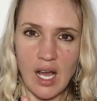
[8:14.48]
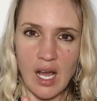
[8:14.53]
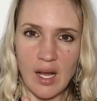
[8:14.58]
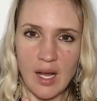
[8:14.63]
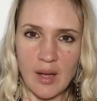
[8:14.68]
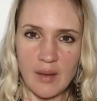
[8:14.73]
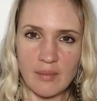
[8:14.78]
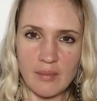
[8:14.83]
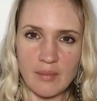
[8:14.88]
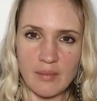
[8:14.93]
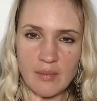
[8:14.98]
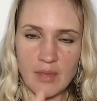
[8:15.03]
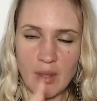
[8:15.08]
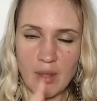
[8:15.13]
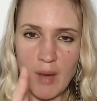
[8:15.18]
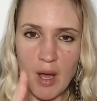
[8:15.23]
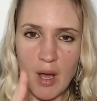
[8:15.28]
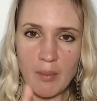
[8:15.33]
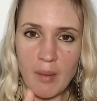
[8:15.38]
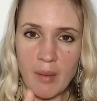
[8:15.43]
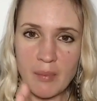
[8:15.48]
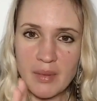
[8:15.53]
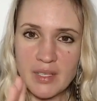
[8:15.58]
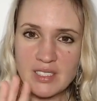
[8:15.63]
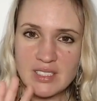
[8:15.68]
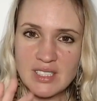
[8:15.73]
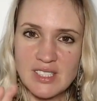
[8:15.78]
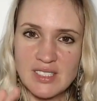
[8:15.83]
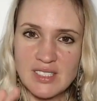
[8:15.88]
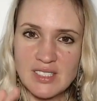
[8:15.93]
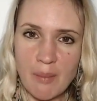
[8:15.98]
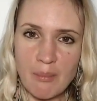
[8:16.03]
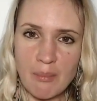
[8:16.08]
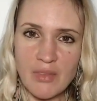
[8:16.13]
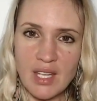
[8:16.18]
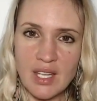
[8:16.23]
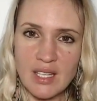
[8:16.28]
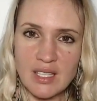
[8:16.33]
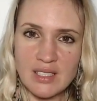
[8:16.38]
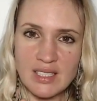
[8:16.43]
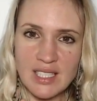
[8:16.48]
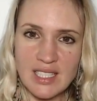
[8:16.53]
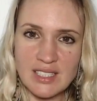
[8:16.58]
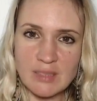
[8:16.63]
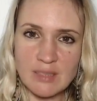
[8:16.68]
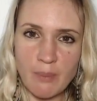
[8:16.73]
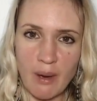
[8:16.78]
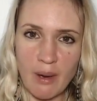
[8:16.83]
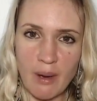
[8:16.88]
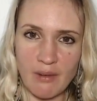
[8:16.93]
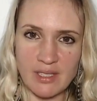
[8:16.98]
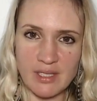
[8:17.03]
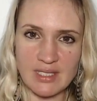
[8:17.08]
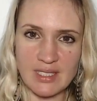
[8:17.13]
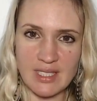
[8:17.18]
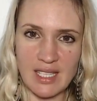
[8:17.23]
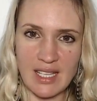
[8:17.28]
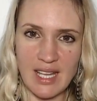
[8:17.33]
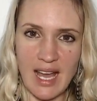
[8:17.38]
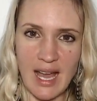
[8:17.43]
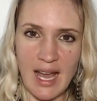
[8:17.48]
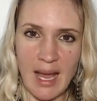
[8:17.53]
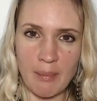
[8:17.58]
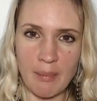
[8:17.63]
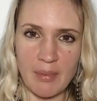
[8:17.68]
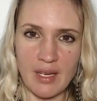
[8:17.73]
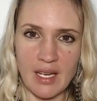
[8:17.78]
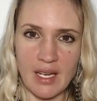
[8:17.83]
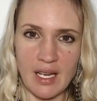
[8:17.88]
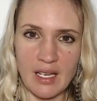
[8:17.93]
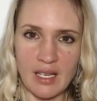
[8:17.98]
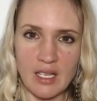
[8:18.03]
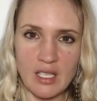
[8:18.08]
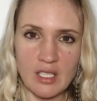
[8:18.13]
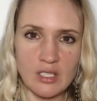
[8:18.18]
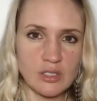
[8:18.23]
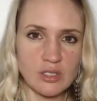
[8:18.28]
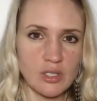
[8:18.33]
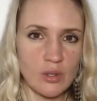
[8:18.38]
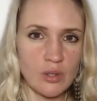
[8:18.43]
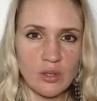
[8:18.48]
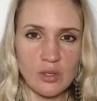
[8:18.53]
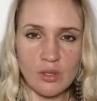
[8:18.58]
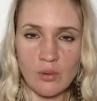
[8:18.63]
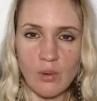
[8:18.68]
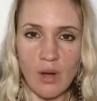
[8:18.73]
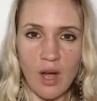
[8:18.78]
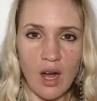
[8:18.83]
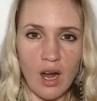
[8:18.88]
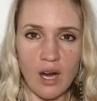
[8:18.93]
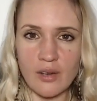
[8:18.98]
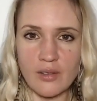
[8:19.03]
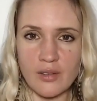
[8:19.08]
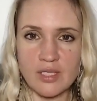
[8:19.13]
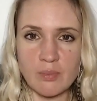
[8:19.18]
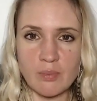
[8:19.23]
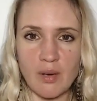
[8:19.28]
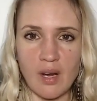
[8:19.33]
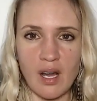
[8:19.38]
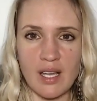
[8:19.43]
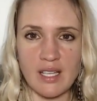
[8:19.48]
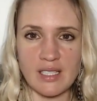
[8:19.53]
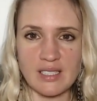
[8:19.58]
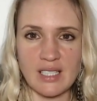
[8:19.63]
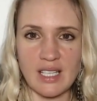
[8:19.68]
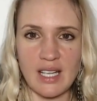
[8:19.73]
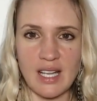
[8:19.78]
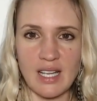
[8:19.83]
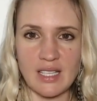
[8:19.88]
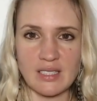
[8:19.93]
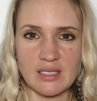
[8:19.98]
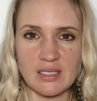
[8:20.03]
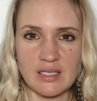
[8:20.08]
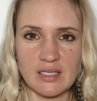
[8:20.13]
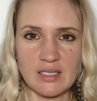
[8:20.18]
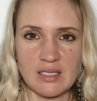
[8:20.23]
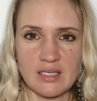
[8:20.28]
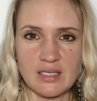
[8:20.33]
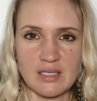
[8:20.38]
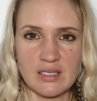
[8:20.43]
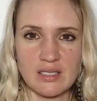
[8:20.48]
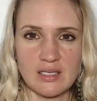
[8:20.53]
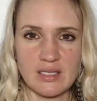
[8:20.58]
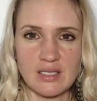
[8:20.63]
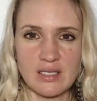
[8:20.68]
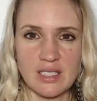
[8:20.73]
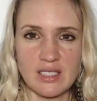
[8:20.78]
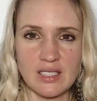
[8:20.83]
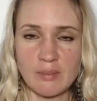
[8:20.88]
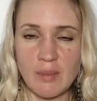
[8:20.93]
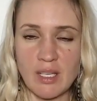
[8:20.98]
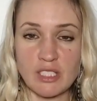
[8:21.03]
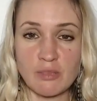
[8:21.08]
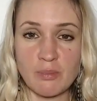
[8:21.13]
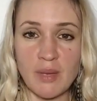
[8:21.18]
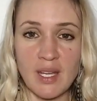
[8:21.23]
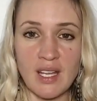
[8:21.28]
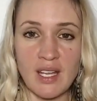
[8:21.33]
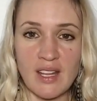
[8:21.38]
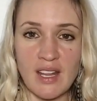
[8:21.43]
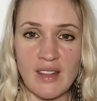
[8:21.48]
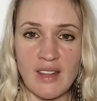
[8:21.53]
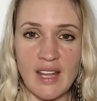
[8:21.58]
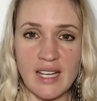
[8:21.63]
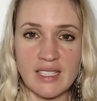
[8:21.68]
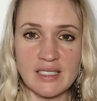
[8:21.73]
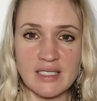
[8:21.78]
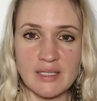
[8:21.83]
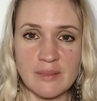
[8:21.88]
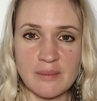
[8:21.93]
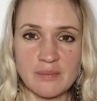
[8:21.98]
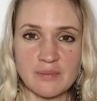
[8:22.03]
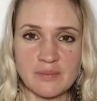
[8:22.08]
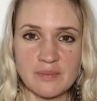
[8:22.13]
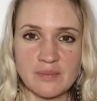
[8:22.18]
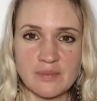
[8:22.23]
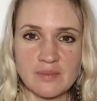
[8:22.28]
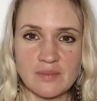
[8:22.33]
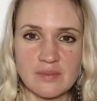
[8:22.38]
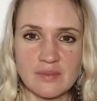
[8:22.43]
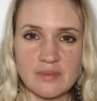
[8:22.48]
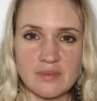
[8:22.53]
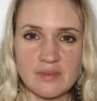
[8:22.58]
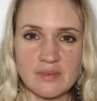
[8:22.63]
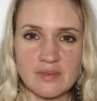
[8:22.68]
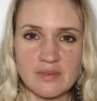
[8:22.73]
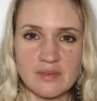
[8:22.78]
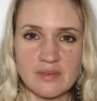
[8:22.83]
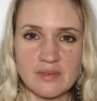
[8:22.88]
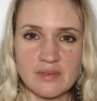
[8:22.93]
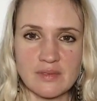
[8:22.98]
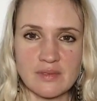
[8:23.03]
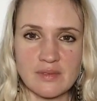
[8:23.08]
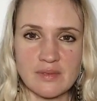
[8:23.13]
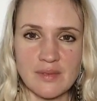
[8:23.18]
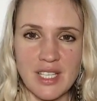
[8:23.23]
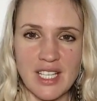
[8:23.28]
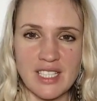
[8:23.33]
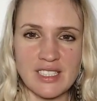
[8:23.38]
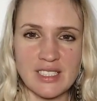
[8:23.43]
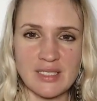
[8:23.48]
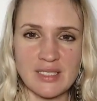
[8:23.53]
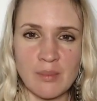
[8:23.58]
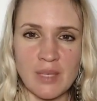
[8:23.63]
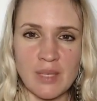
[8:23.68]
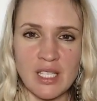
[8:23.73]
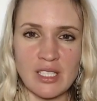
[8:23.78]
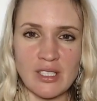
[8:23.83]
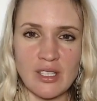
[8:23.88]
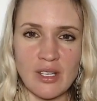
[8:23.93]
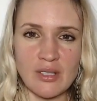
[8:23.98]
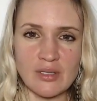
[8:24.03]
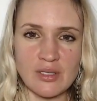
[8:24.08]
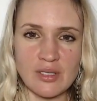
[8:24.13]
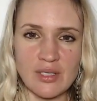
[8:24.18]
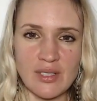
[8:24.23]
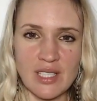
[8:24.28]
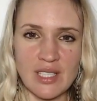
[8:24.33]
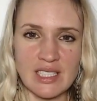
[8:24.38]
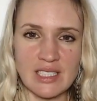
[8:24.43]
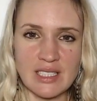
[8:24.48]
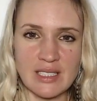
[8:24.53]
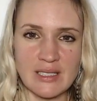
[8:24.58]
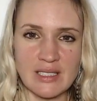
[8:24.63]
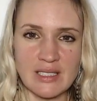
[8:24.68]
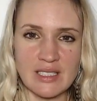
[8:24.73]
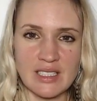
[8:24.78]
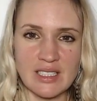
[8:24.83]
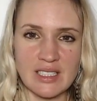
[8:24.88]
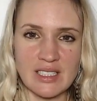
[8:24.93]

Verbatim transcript: um, the moment because there's something that's experiencing that happening. So who you are is prior to that is much bigger than that. But that doesn't mean don't do it.